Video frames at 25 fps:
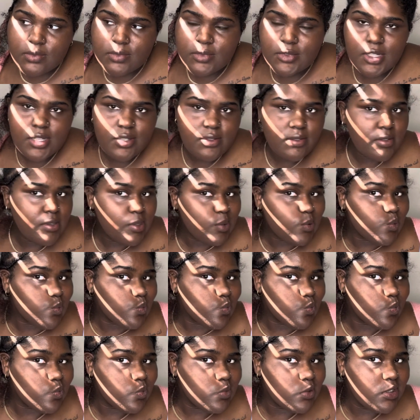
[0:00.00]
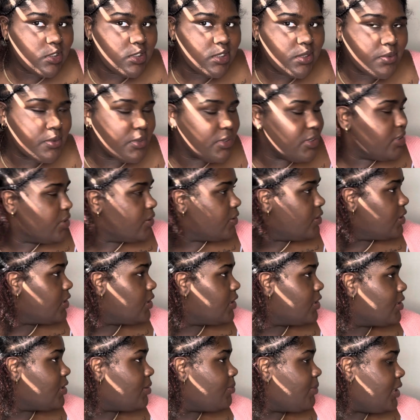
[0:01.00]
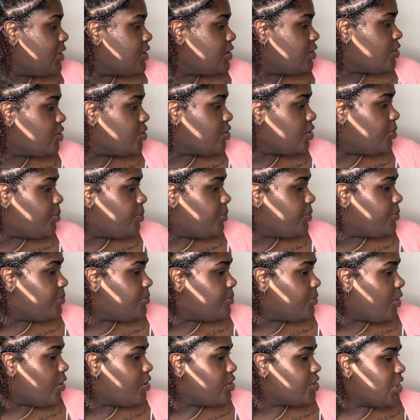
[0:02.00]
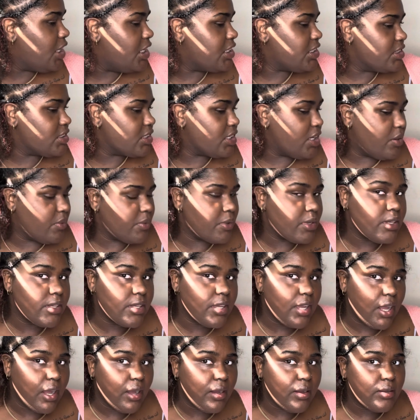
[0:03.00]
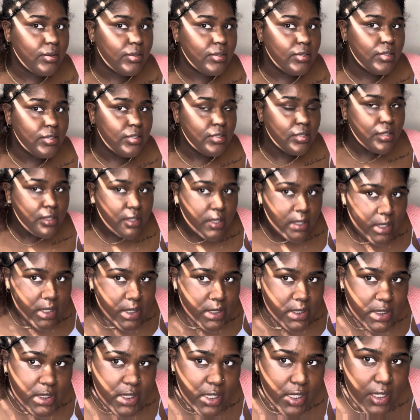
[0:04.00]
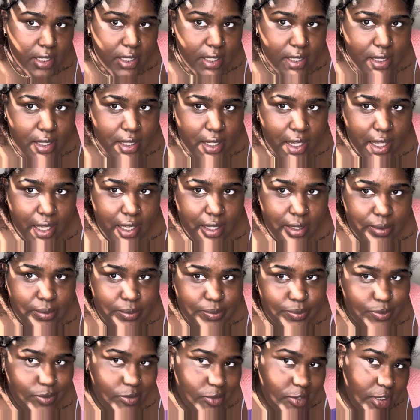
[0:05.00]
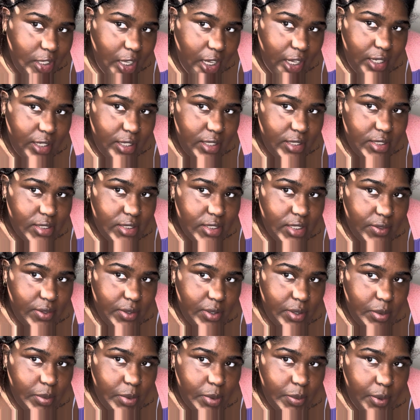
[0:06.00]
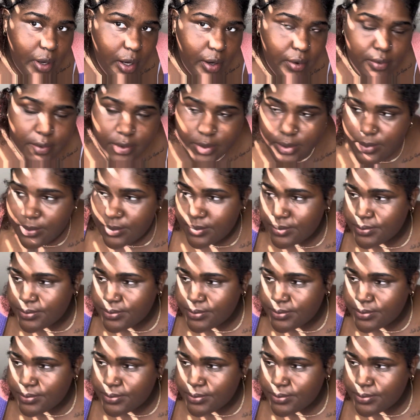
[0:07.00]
I don't know. Is it really crooked or am I just tripping? Or should I just go with it, y'all? Because at the end of the day, like, nothing's ever gonna be perfect.